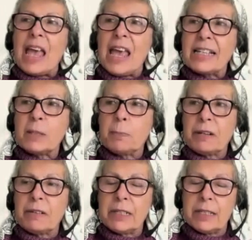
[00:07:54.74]

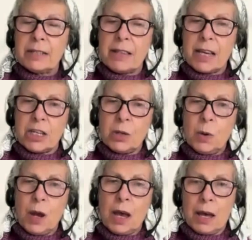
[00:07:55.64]
experiences that
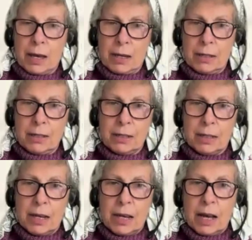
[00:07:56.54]
you had?
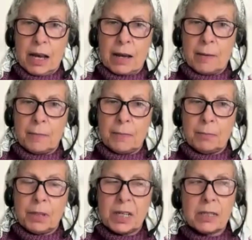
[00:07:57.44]

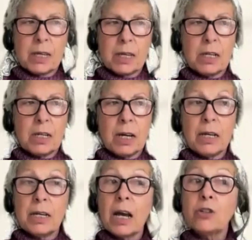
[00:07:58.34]
Because
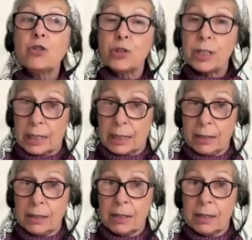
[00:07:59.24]
I understand